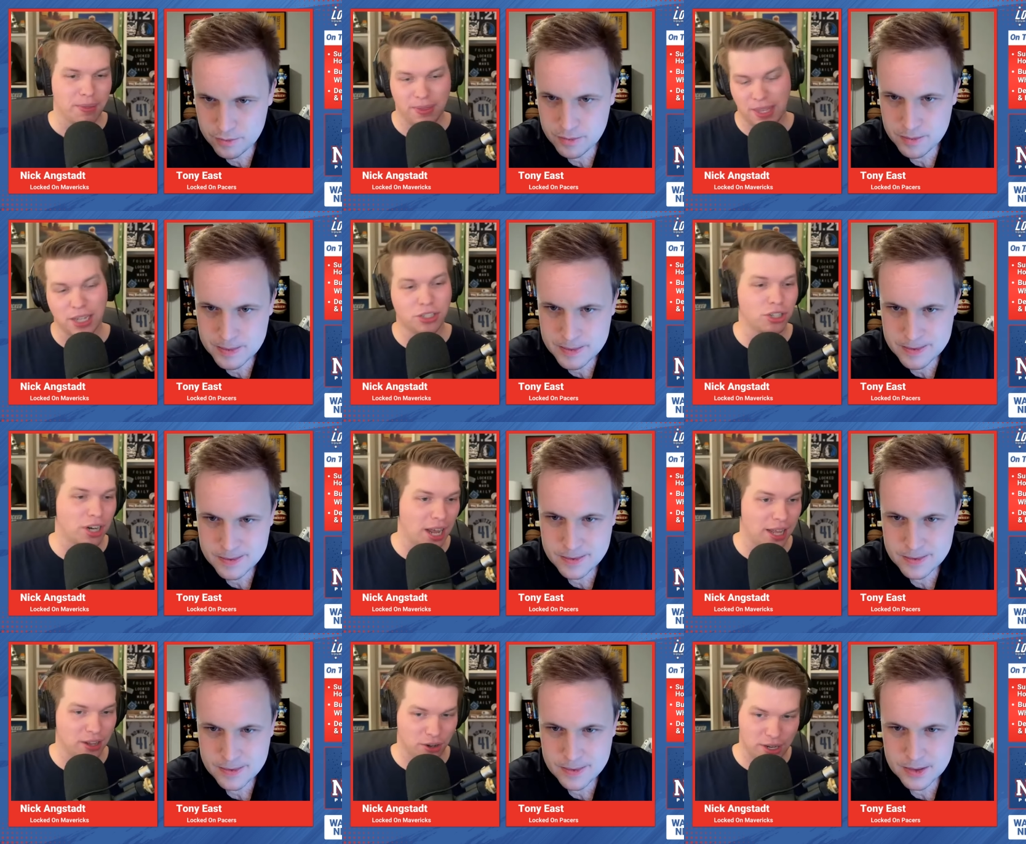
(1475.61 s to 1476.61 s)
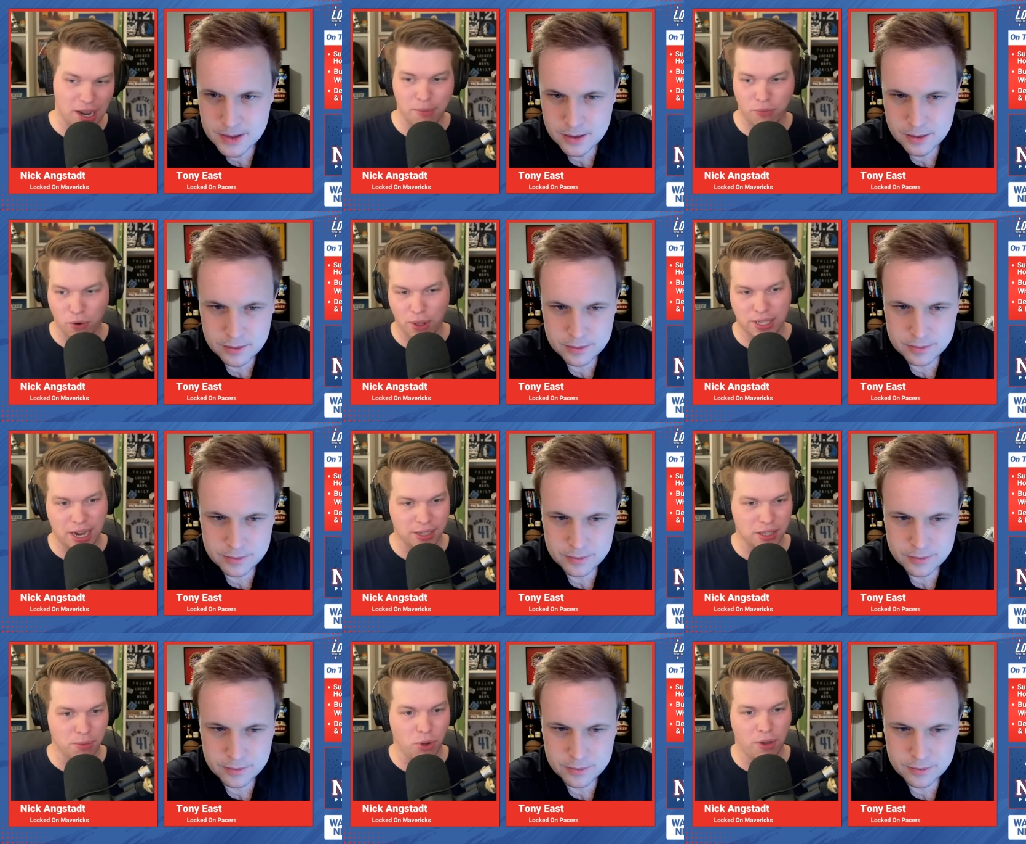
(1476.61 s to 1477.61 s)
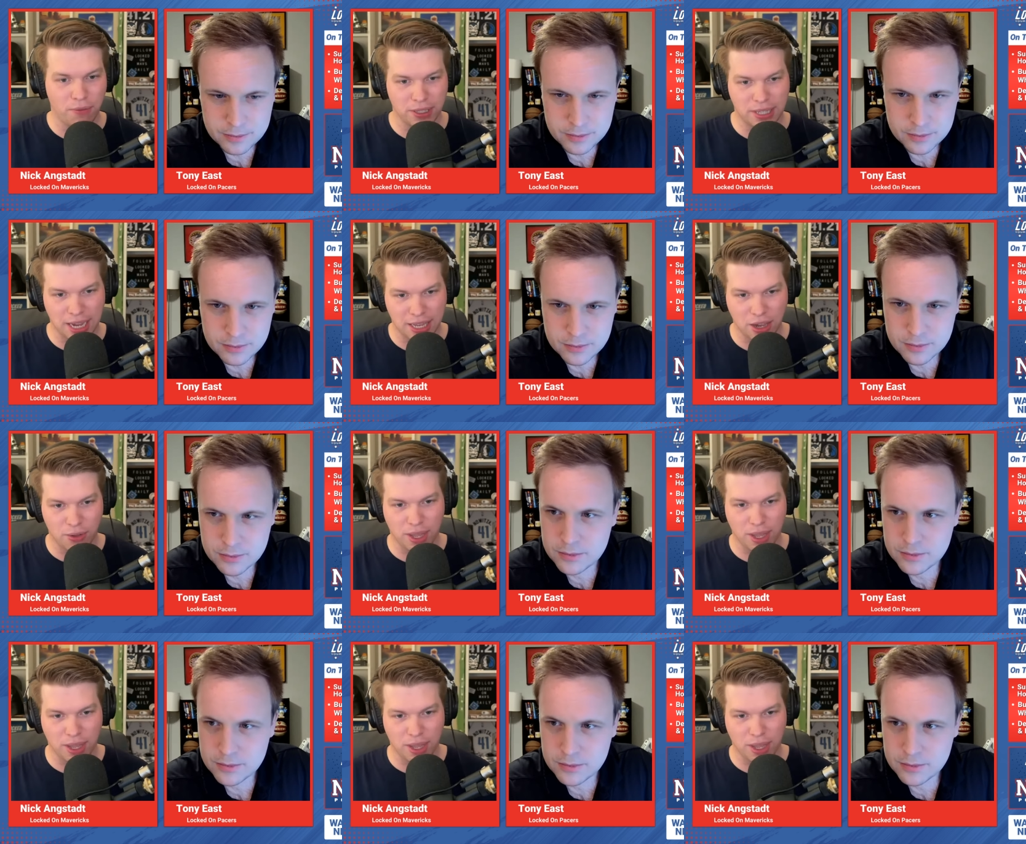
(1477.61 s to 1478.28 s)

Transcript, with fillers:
Speaker 1: Yesterday, or the day before, they sent out Simone Fontecchio.